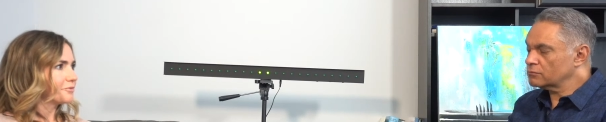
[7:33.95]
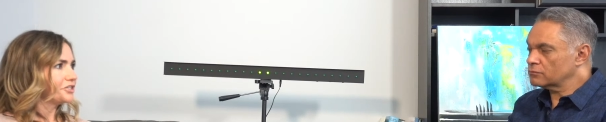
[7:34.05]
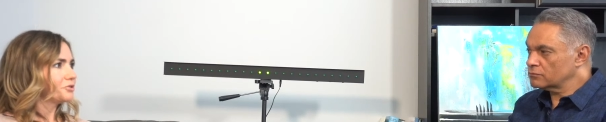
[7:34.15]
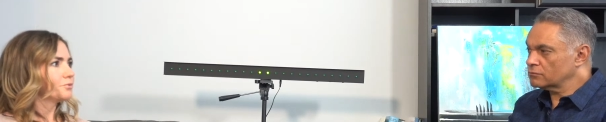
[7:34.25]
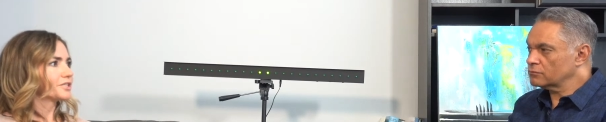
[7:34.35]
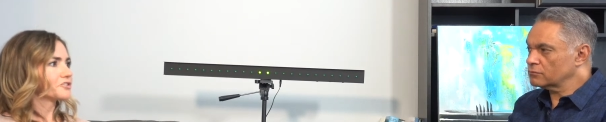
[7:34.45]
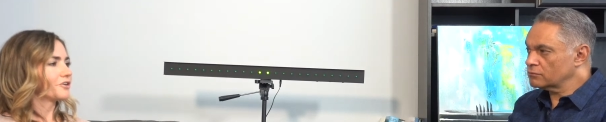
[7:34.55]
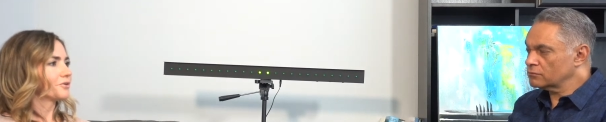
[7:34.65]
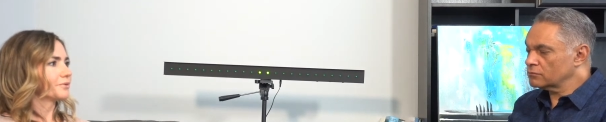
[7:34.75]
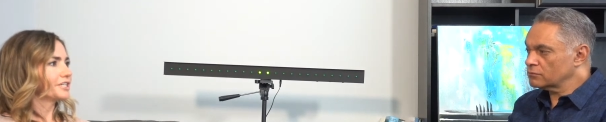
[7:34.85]
Speaker 1: We do what's
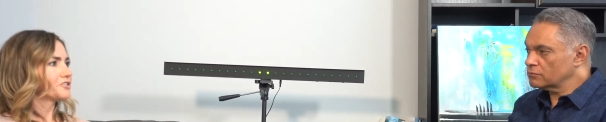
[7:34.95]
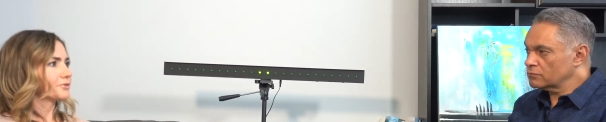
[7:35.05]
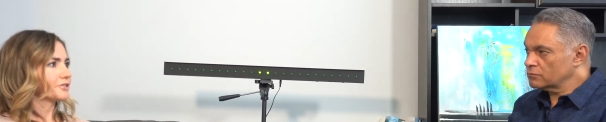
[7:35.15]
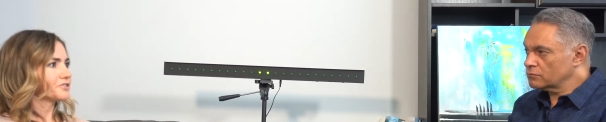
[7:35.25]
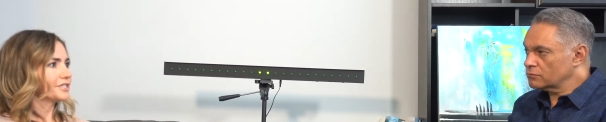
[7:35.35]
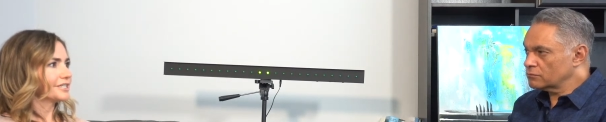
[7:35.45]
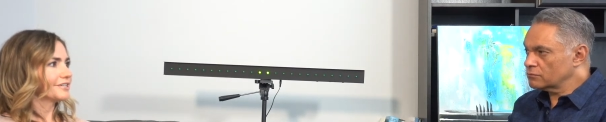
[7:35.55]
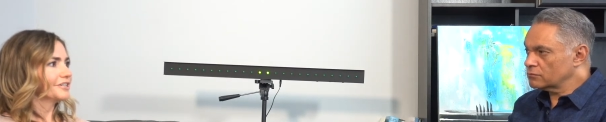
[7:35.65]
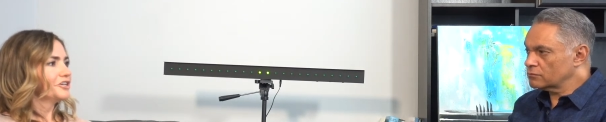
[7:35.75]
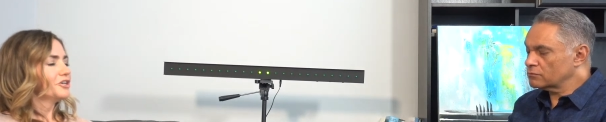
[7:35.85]
called
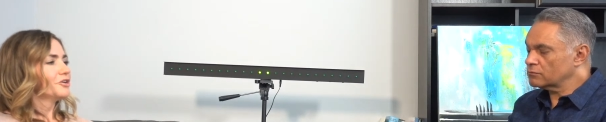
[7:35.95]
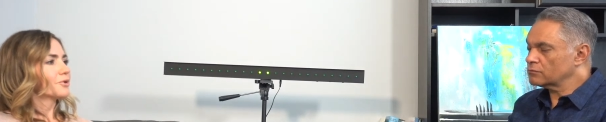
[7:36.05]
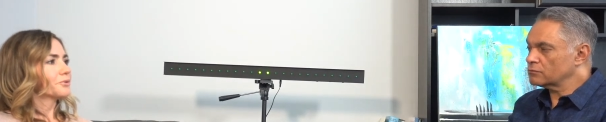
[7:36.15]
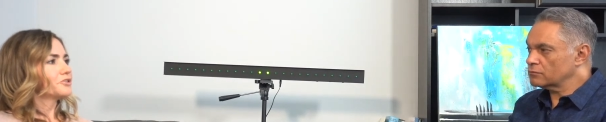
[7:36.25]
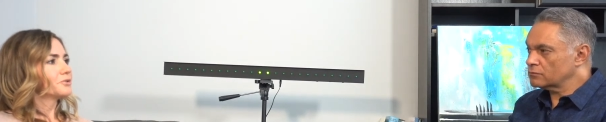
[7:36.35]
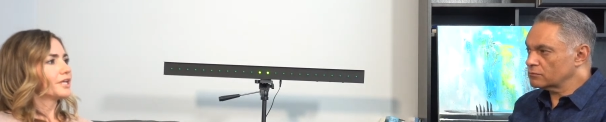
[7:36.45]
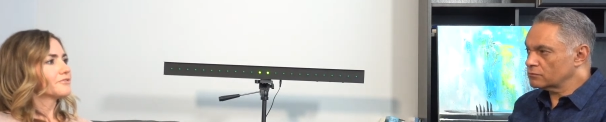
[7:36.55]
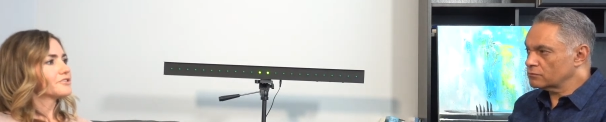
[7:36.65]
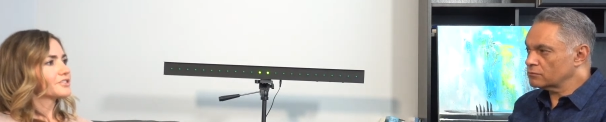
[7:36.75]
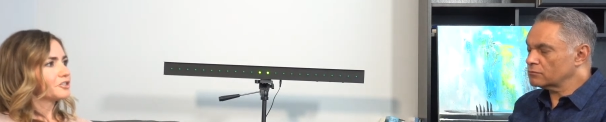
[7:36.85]
resourcing, where we do a lot
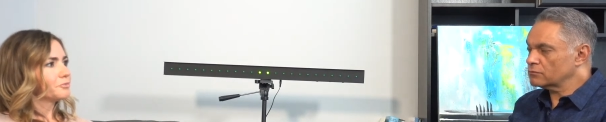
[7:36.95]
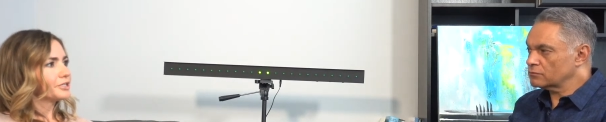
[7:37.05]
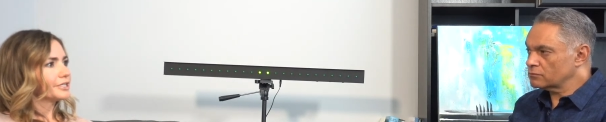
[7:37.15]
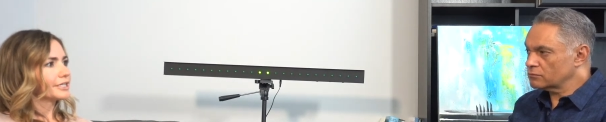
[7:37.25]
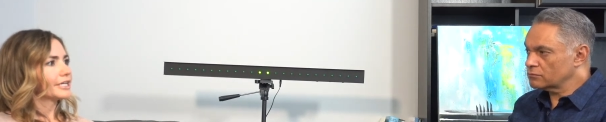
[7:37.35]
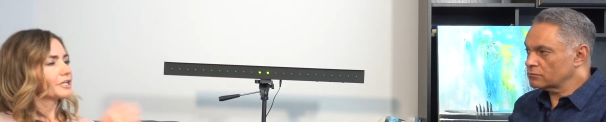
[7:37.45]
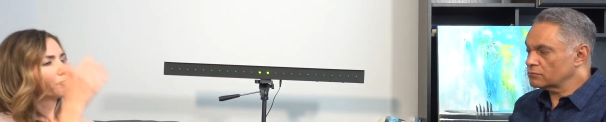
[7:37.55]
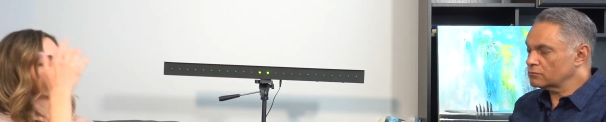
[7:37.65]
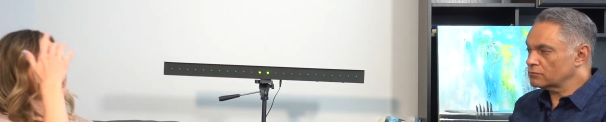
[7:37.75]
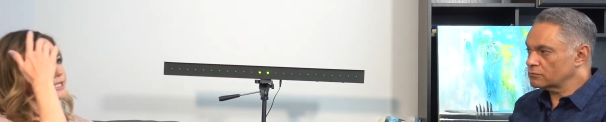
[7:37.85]
of skill building
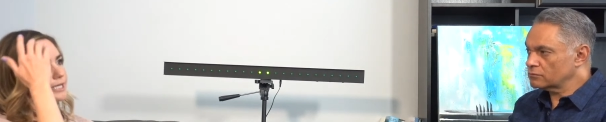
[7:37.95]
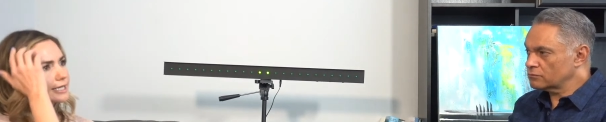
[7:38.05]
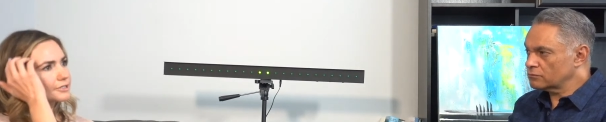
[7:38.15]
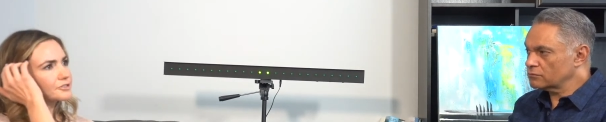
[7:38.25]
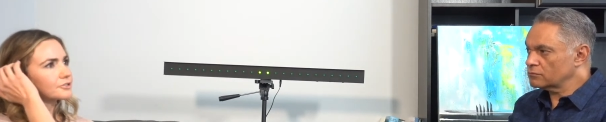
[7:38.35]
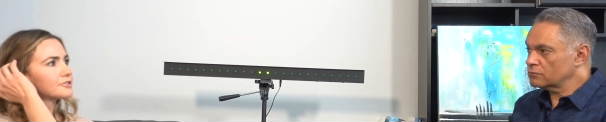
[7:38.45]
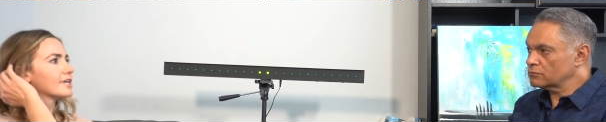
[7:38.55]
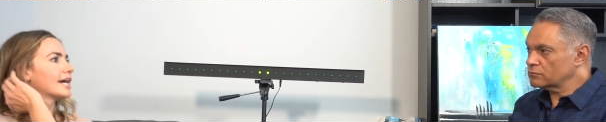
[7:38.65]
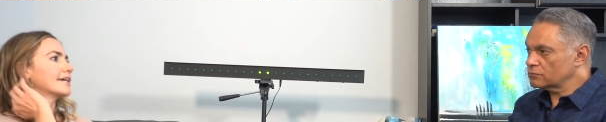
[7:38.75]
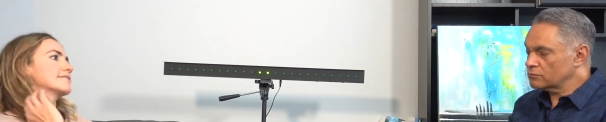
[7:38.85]
like breathing
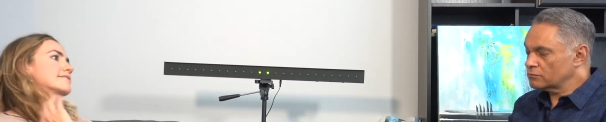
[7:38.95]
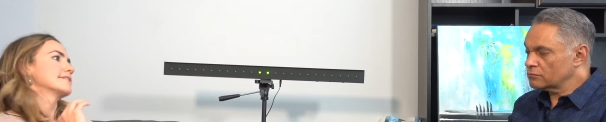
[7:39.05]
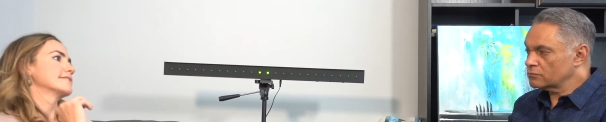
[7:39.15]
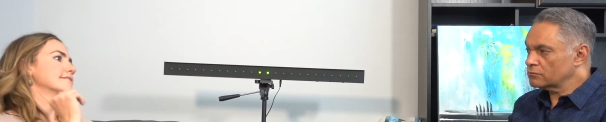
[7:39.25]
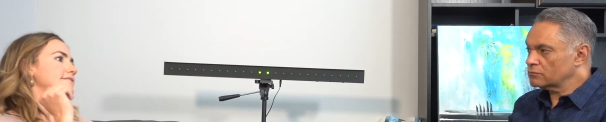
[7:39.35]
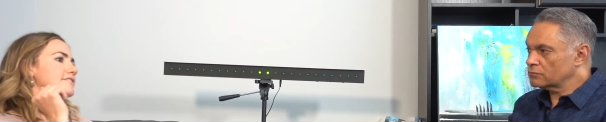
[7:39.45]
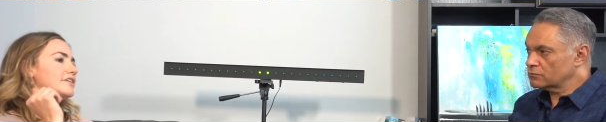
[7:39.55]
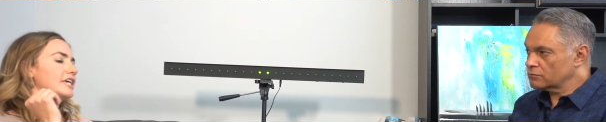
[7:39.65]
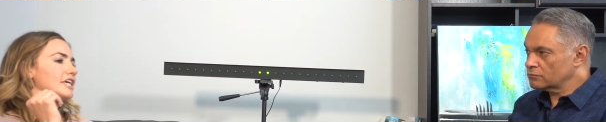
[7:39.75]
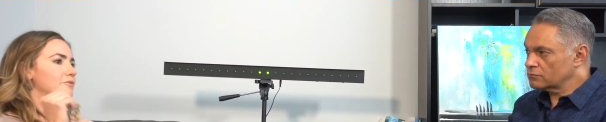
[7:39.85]

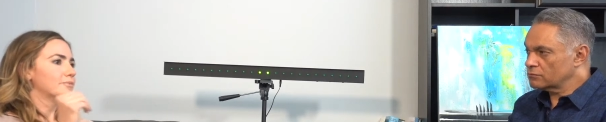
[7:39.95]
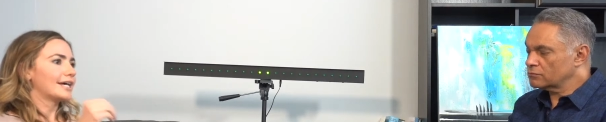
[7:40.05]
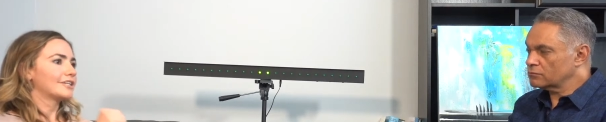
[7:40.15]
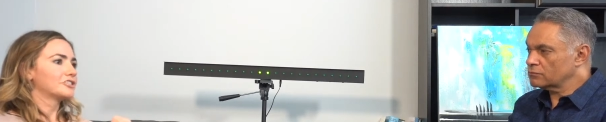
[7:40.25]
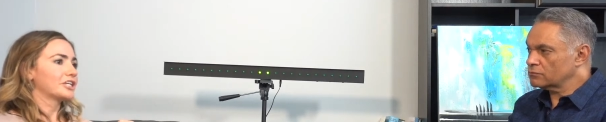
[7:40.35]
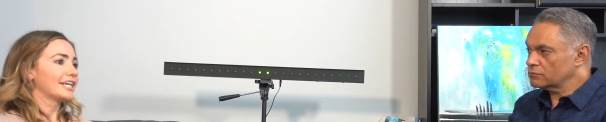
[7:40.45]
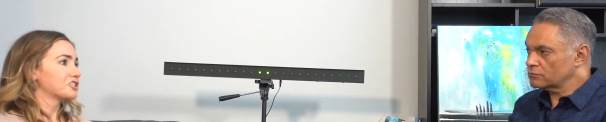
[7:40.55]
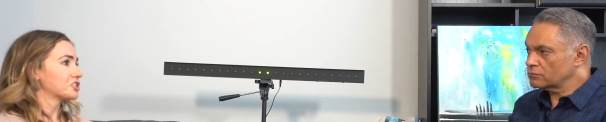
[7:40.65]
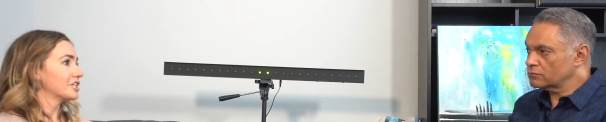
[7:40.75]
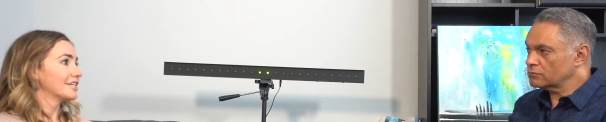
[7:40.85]
exercises,
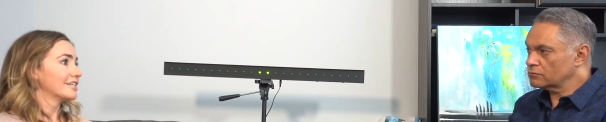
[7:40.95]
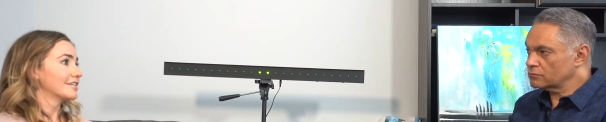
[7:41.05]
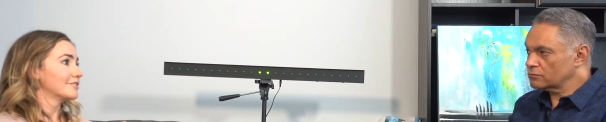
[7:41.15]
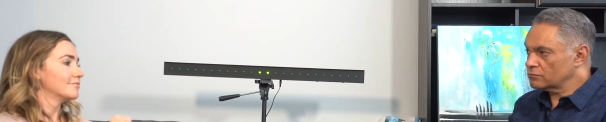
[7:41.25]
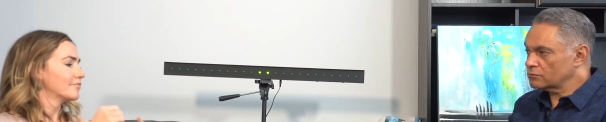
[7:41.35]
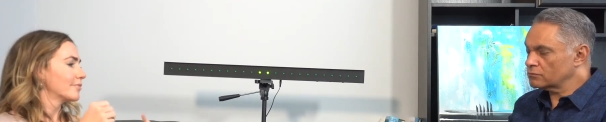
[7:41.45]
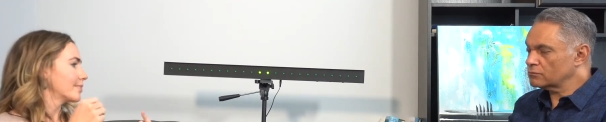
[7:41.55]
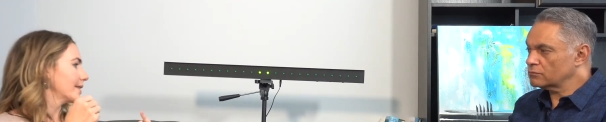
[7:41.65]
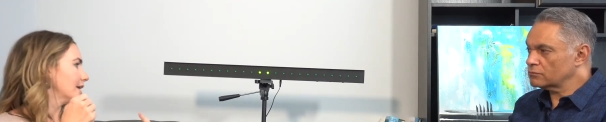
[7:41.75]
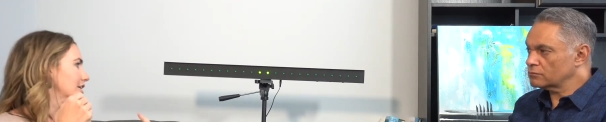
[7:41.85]
imagination,
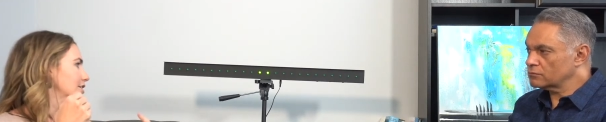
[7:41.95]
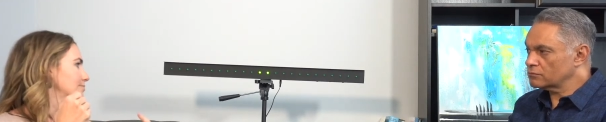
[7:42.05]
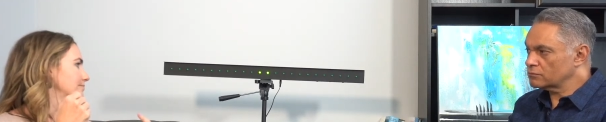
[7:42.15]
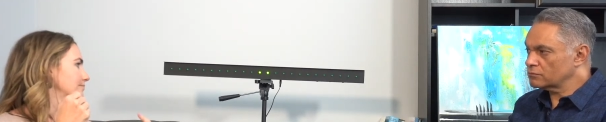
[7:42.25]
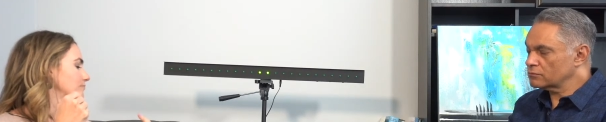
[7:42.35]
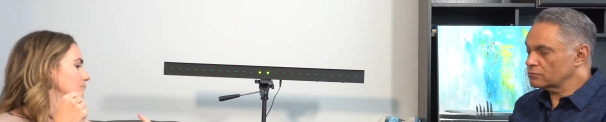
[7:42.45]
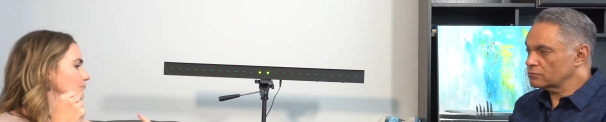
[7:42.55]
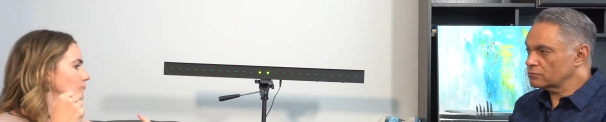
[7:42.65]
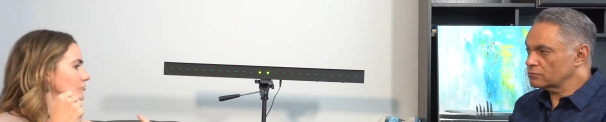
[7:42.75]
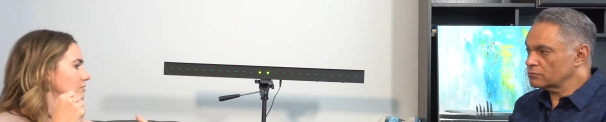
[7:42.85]
um,
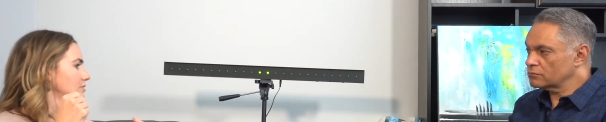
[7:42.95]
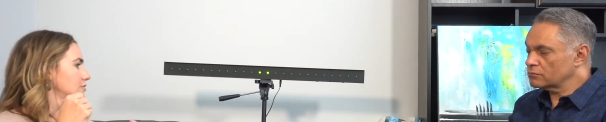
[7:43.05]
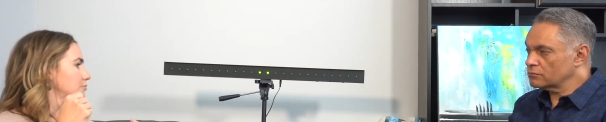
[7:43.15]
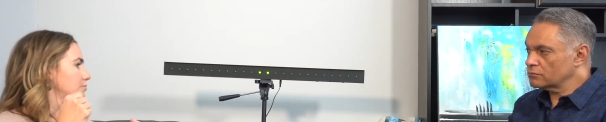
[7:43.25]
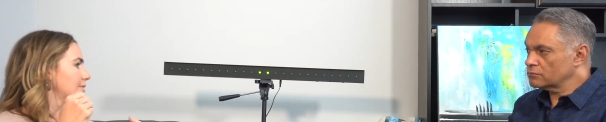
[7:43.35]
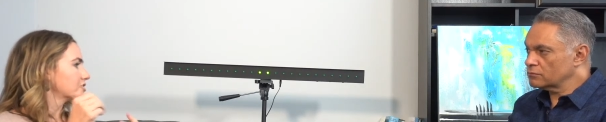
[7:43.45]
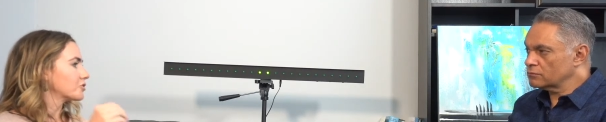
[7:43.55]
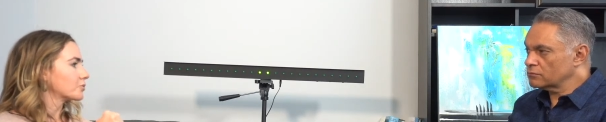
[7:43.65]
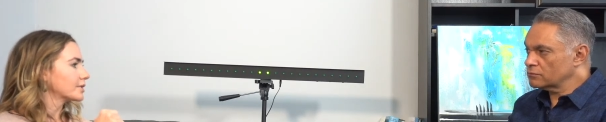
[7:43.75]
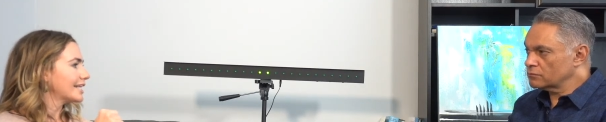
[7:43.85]

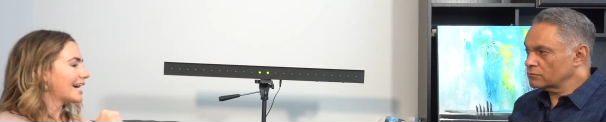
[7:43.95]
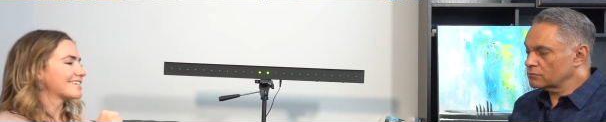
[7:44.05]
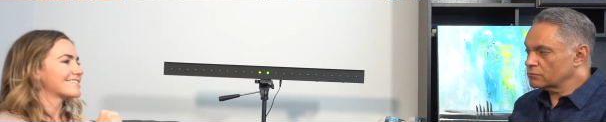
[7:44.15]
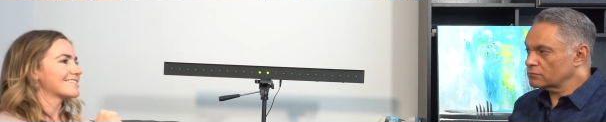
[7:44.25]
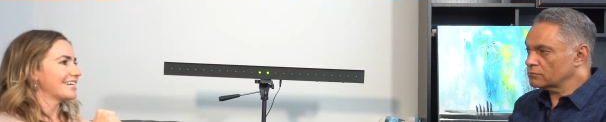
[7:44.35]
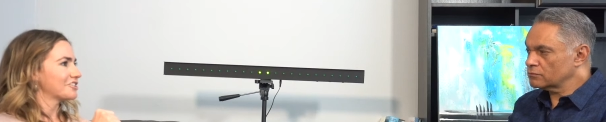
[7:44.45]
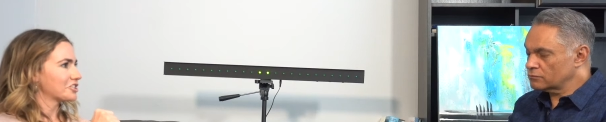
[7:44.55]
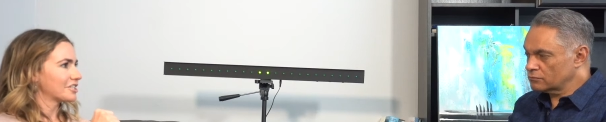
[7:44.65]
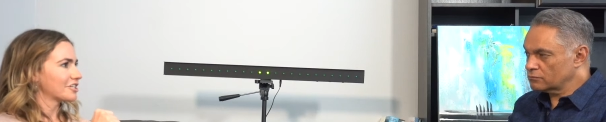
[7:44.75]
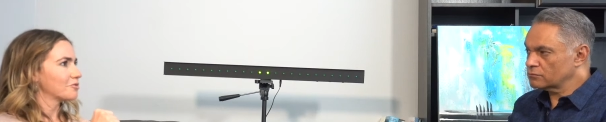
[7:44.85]
muscle relaxation,